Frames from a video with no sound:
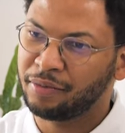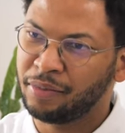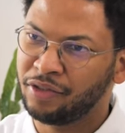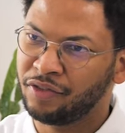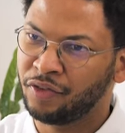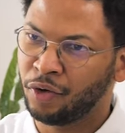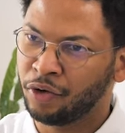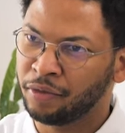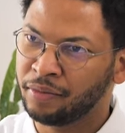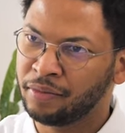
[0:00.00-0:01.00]

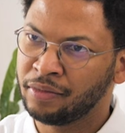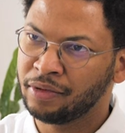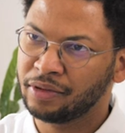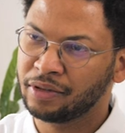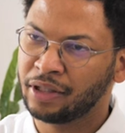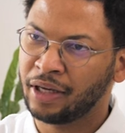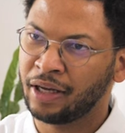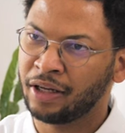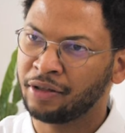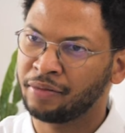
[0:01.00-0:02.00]
perform
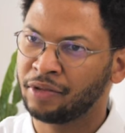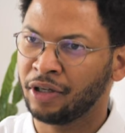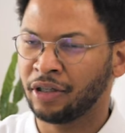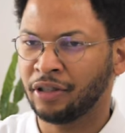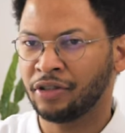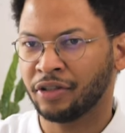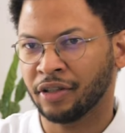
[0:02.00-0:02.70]
knowledge